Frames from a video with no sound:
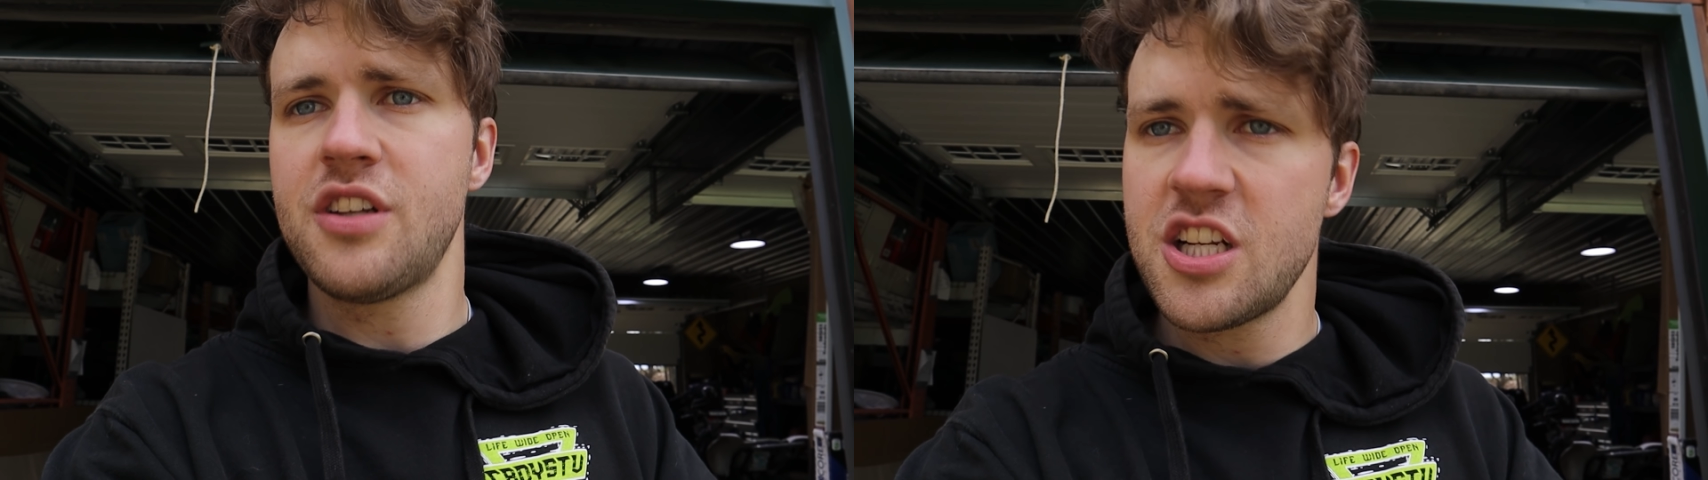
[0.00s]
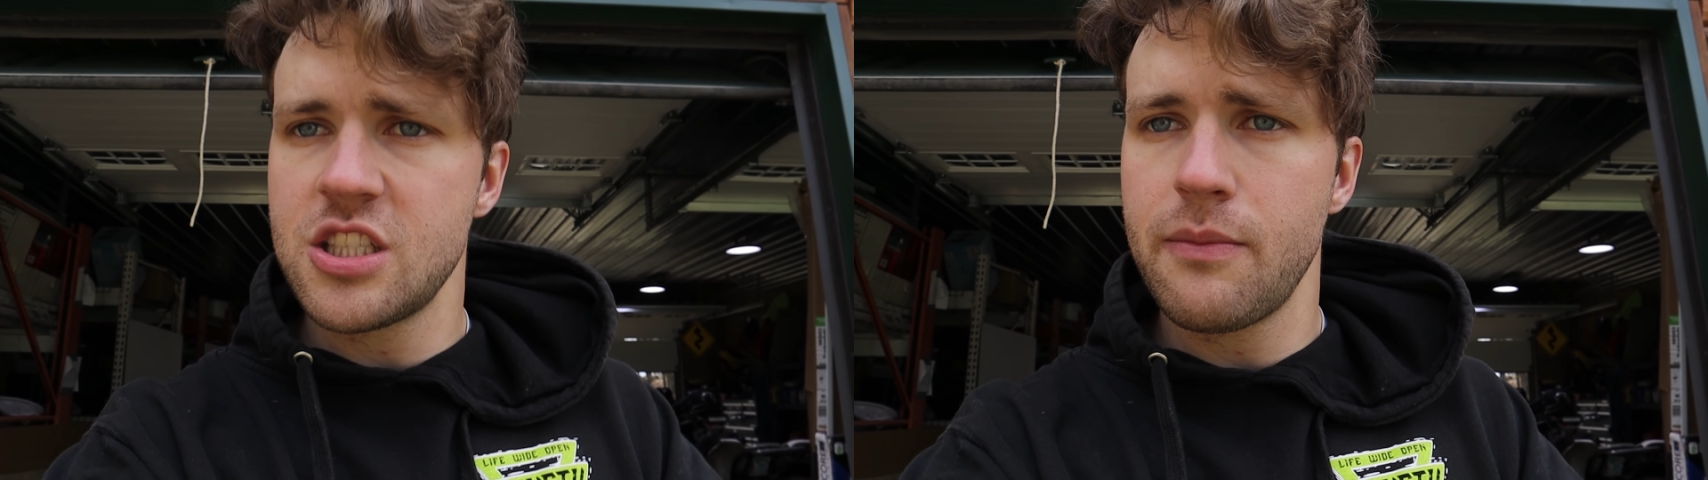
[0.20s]

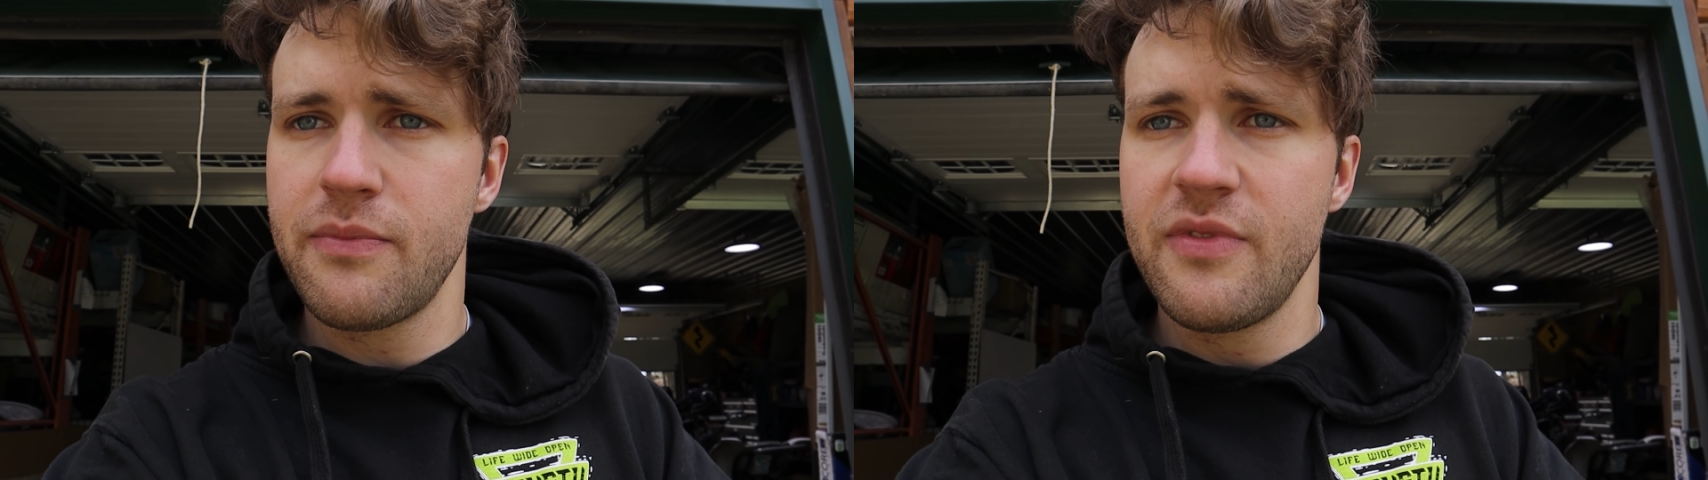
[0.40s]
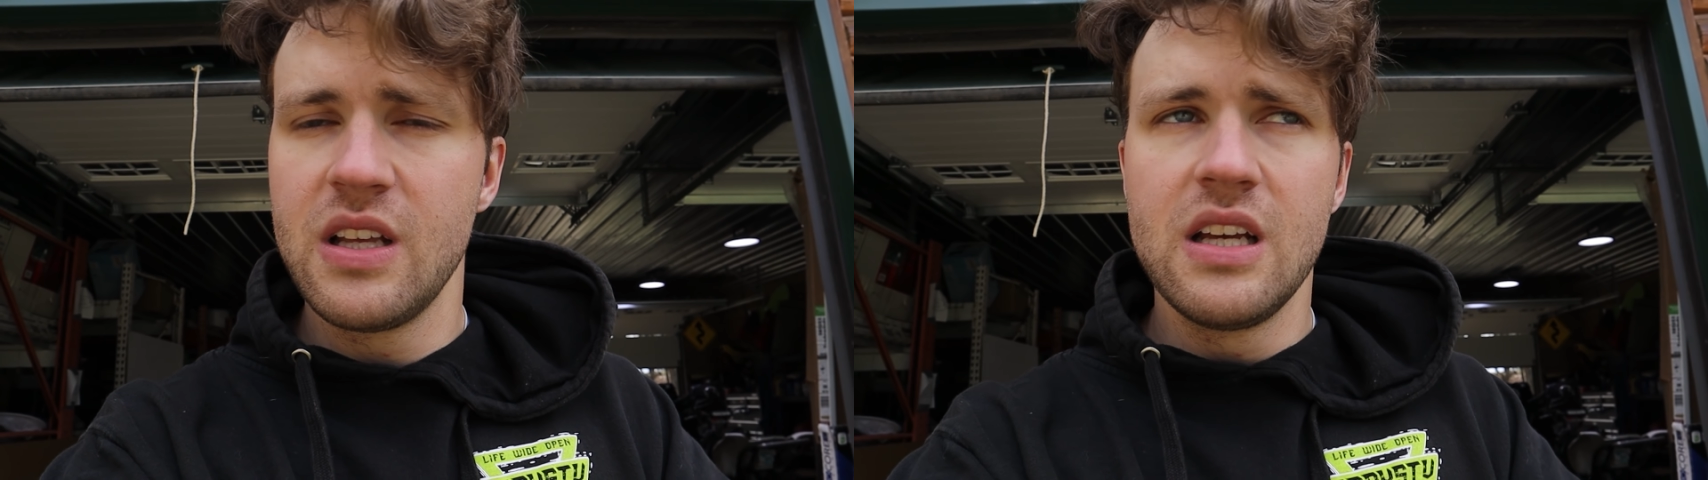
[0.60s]
touch-up,
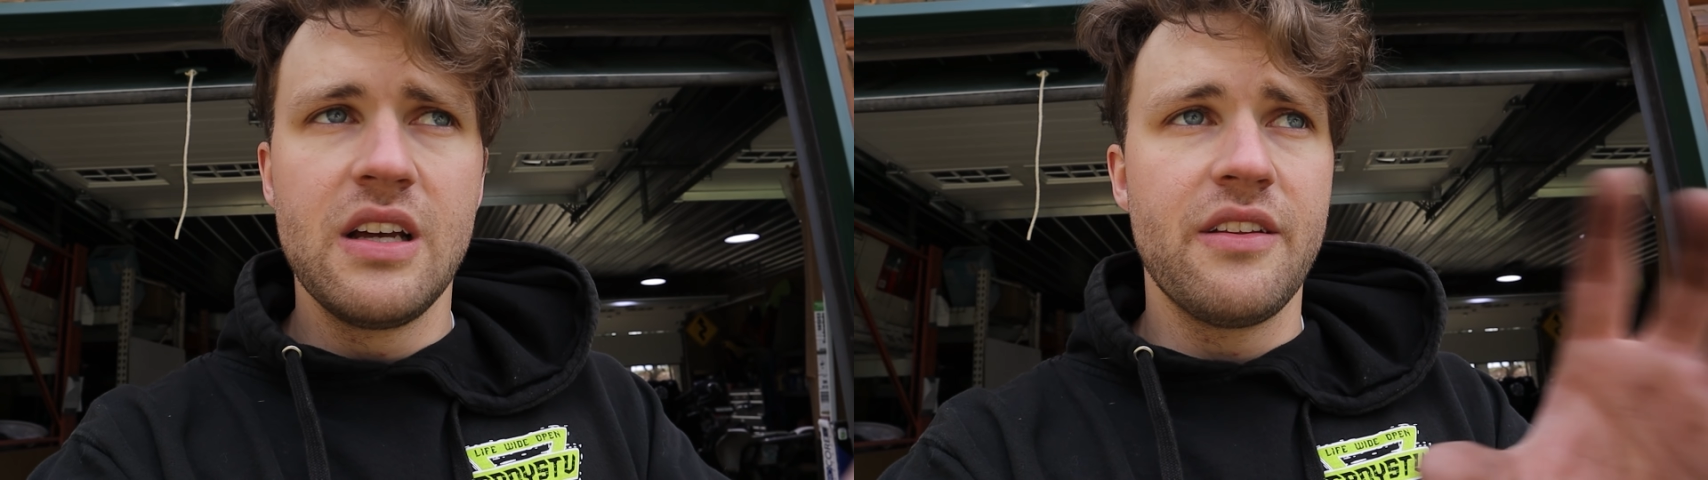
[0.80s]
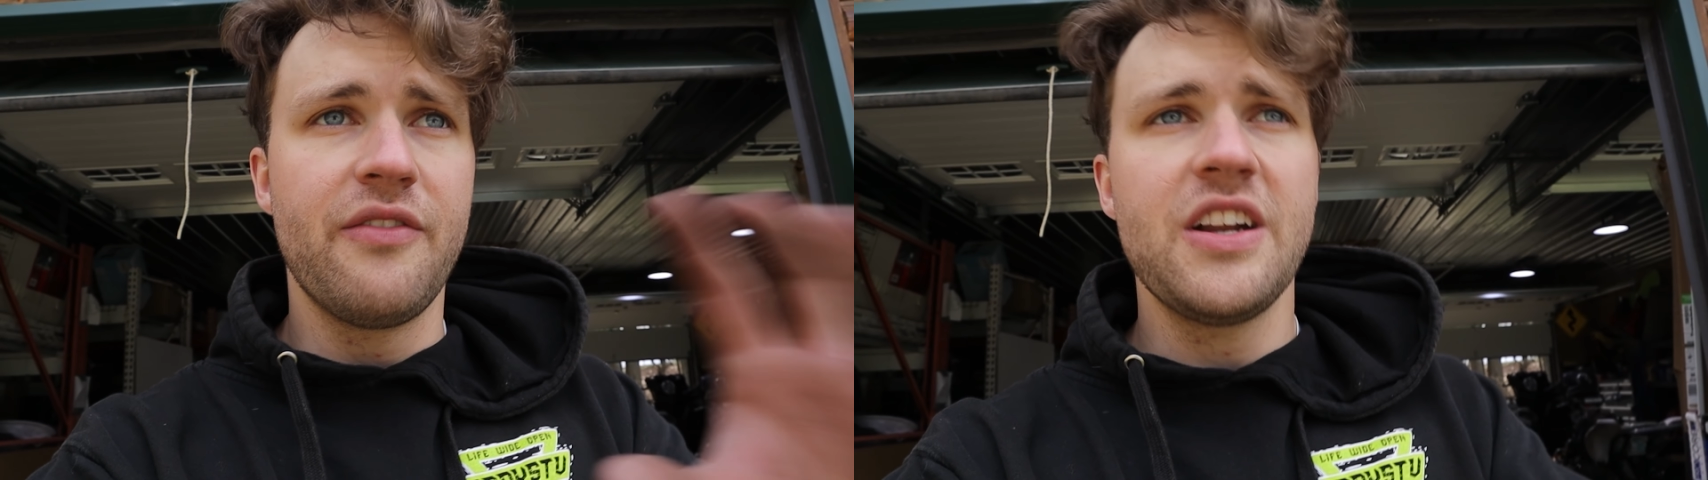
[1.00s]

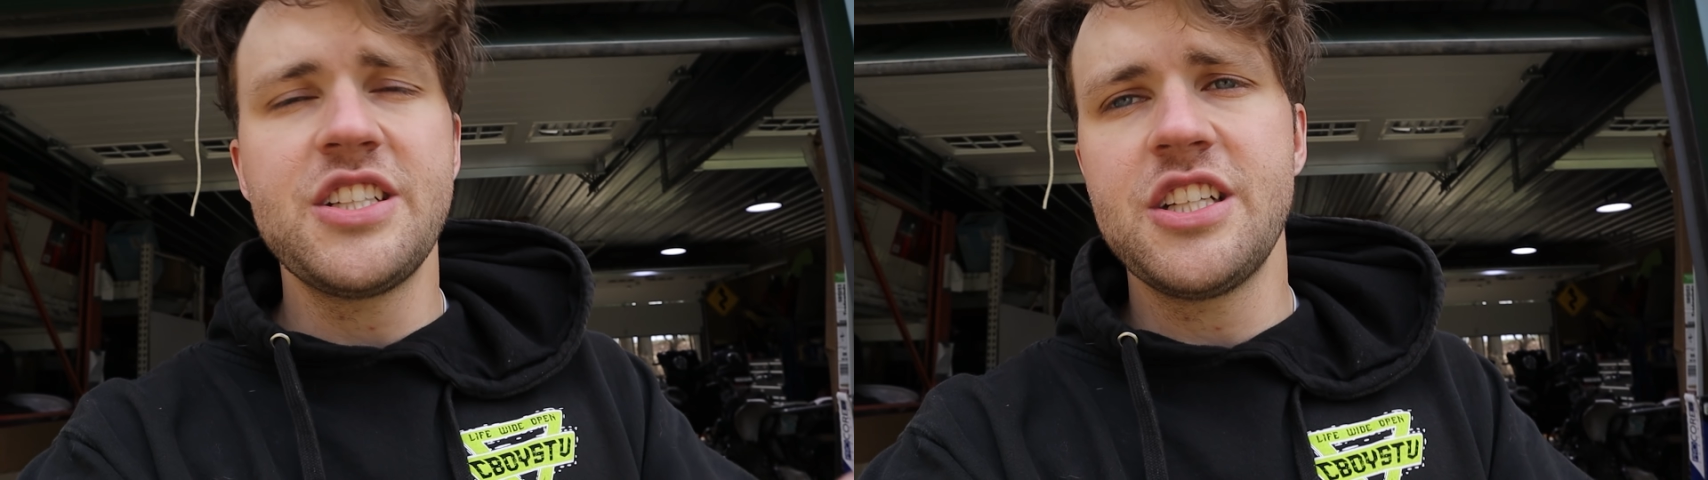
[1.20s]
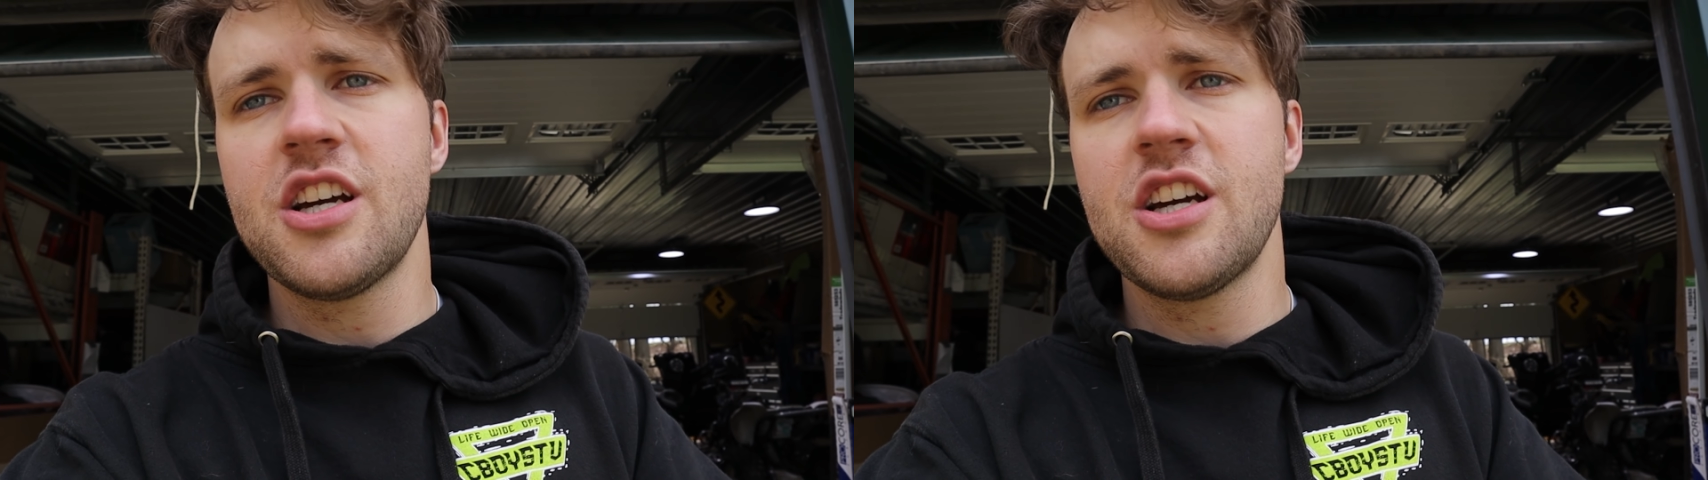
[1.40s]
the finishing